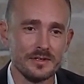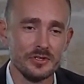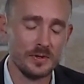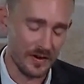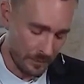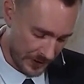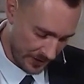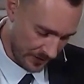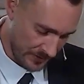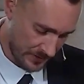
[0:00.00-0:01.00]
You have
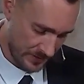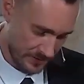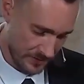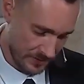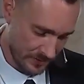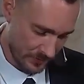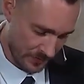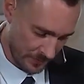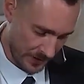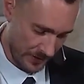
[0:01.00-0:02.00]
peace
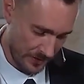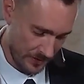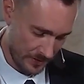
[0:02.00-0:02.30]
with me.